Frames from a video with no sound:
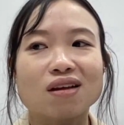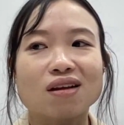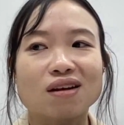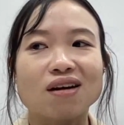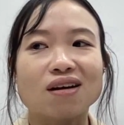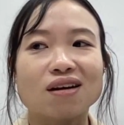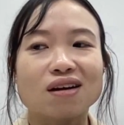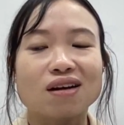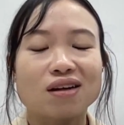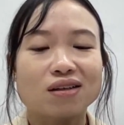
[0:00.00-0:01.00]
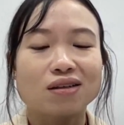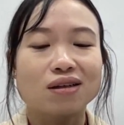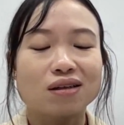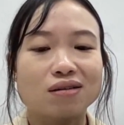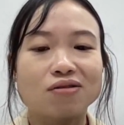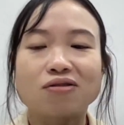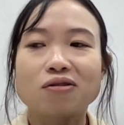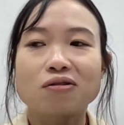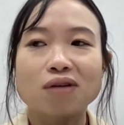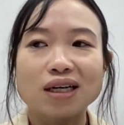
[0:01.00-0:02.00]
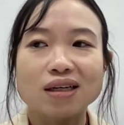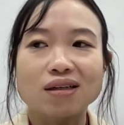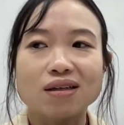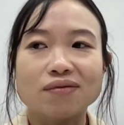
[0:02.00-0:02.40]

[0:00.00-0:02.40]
Do you know why?